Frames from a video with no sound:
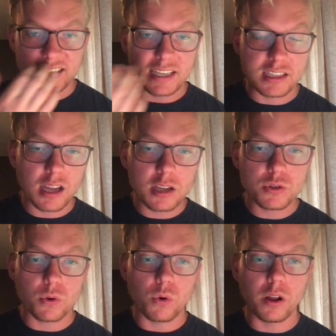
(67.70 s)
like
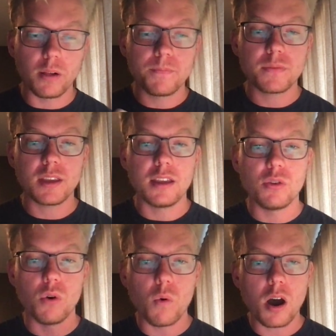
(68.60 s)
testosterone oil
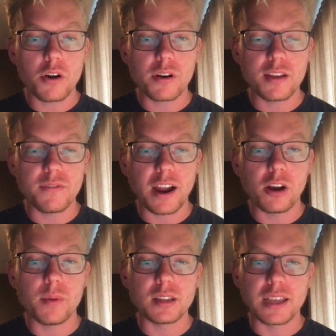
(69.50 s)
into a watery
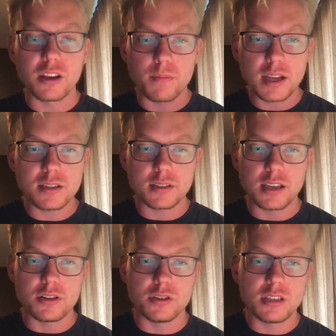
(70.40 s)
environment like your muscle
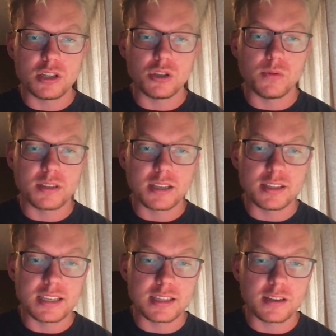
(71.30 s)
tissue, which
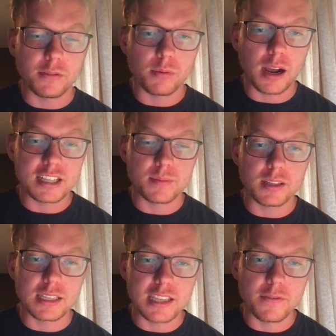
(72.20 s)
consists of
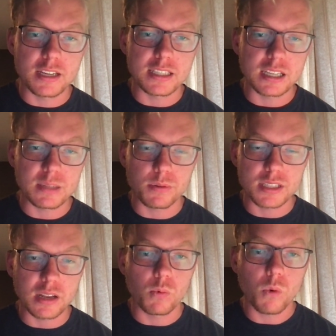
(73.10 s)
approximately
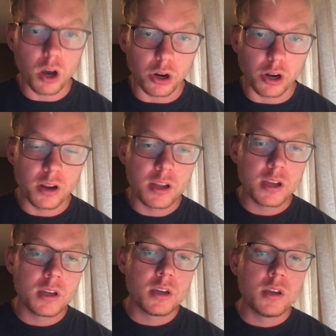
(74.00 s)
76% water.
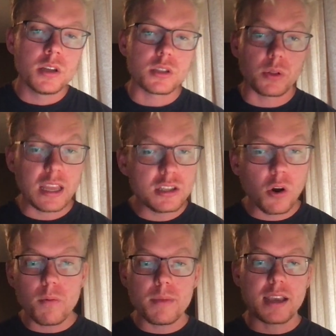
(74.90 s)
So they
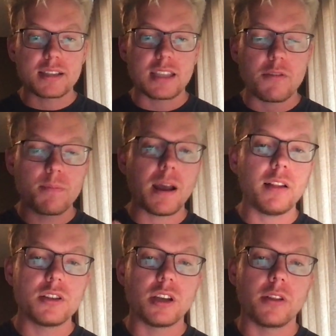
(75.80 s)
don't mix, they
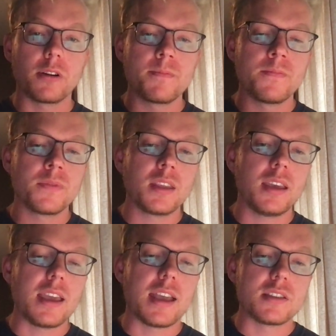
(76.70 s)
repel each other.
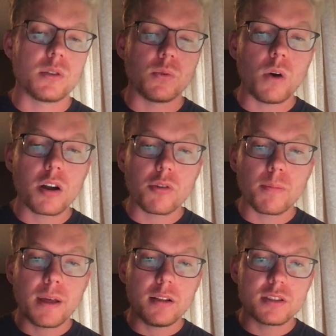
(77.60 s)
And so the water
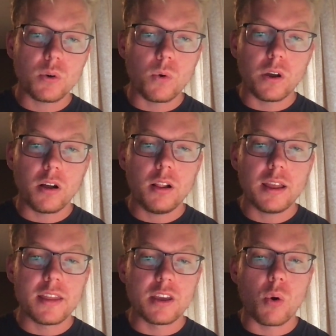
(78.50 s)
repels the oil,
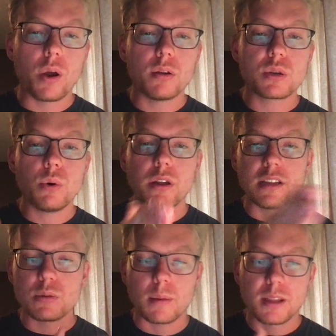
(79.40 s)
and the oil is quickly
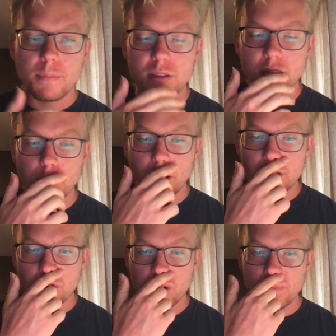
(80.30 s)
swept up into the
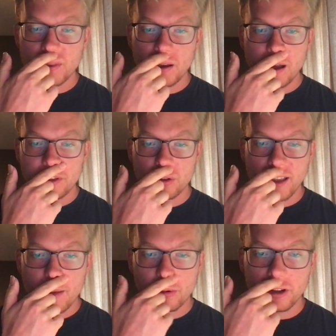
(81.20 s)
bloodstream uh, through the
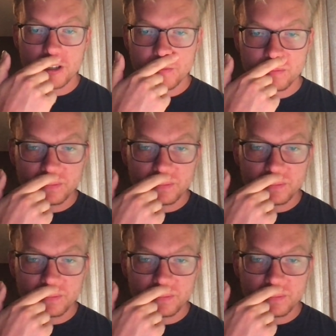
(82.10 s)
capillaries.